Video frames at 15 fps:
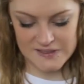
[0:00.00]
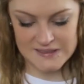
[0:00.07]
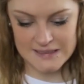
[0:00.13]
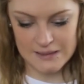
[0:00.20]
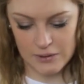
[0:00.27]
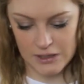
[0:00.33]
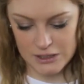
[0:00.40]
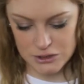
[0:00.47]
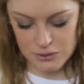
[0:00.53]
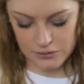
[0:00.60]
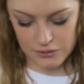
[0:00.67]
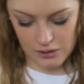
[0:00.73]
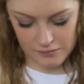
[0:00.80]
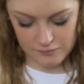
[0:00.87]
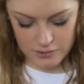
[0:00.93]
see what I do with
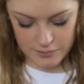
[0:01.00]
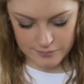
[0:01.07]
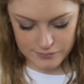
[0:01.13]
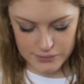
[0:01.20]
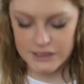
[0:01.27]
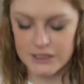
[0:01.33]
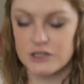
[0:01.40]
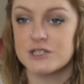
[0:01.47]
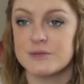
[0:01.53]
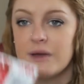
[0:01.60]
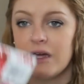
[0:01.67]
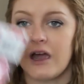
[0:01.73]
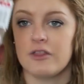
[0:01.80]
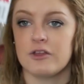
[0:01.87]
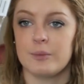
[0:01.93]
all of them. But here's
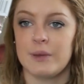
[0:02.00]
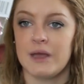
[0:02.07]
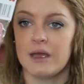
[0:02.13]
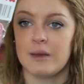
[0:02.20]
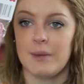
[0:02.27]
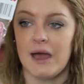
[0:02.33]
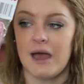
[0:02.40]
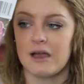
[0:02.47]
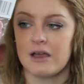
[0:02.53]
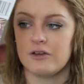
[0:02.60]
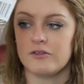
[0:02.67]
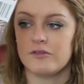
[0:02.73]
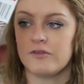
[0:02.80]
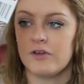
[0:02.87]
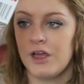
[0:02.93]
my other pink bag
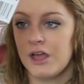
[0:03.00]
of